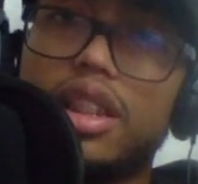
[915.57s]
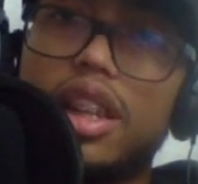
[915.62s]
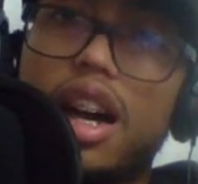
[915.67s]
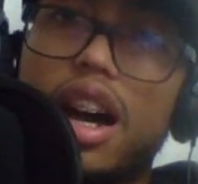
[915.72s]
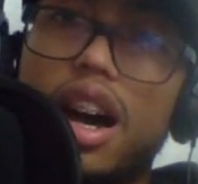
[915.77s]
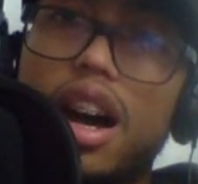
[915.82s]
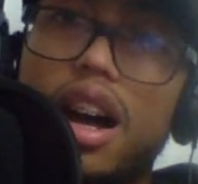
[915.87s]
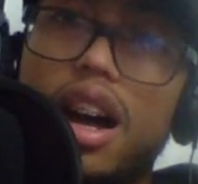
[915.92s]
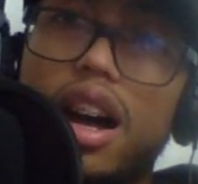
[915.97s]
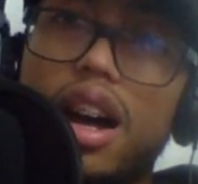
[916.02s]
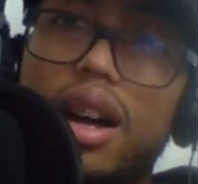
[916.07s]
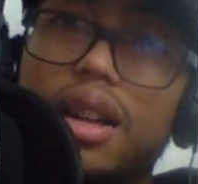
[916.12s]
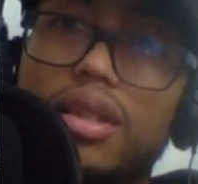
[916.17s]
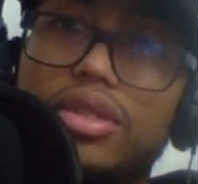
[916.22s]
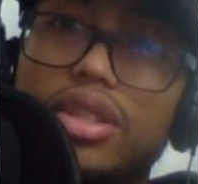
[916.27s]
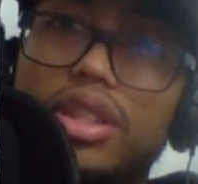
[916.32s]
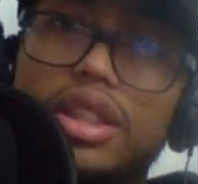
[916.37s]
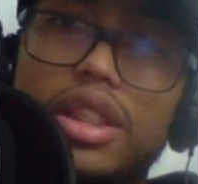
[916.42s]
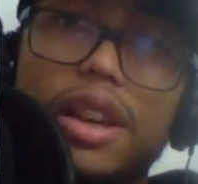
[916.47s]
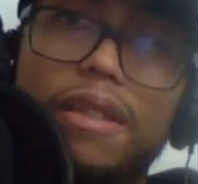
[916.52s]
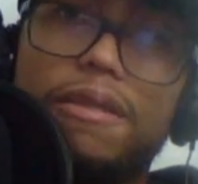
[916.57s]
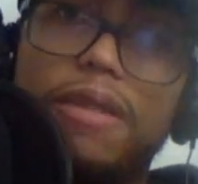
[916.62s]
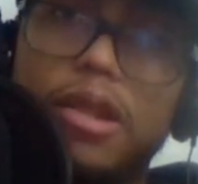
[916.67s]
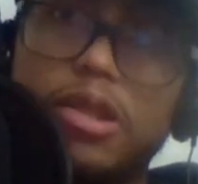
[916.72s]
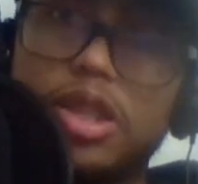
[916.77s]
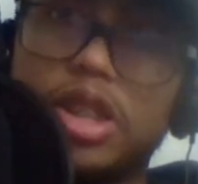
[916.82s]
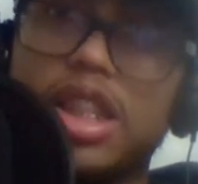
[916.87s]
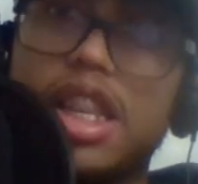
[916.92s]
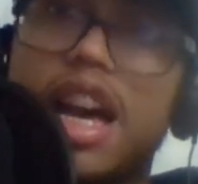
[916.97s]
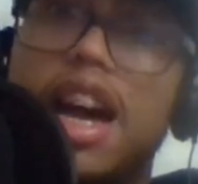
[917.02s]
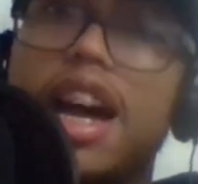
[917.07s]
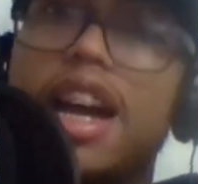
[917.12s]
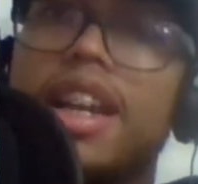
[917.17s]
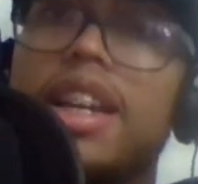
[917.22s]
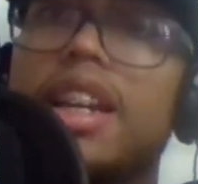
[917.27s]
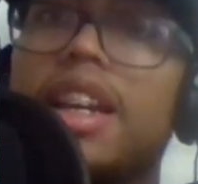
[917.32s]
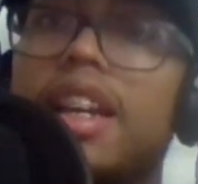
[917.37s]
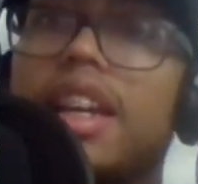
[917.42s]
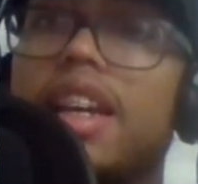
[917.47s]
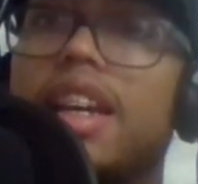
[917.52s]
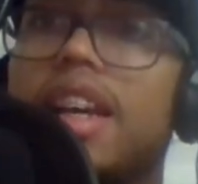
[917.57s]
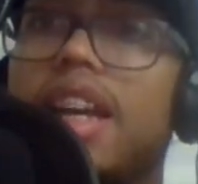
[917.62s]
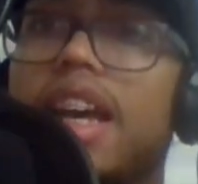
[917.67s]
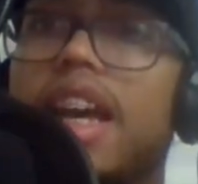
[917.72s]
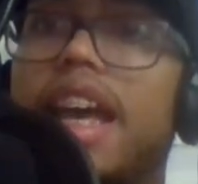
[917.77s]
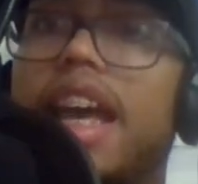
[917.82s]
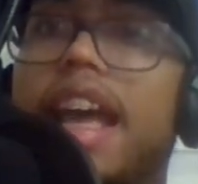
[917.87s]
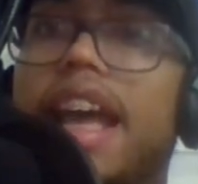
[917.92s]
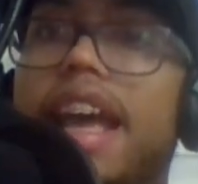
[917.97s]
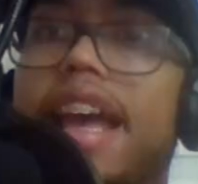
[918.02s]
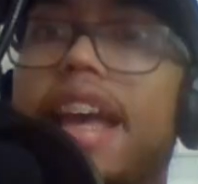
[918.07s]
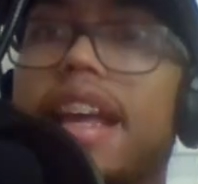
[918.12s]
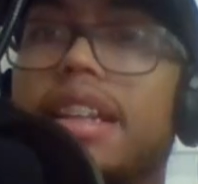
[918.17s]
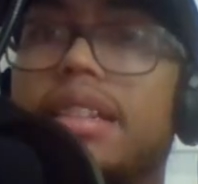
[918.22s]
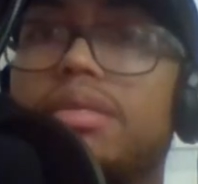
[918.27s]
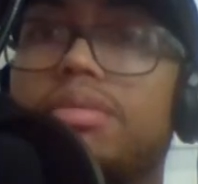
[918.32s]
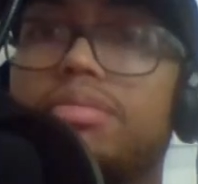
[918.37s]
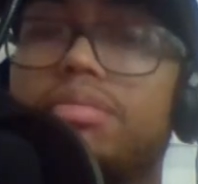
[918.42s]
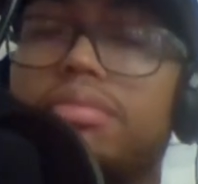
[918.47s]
their first line. And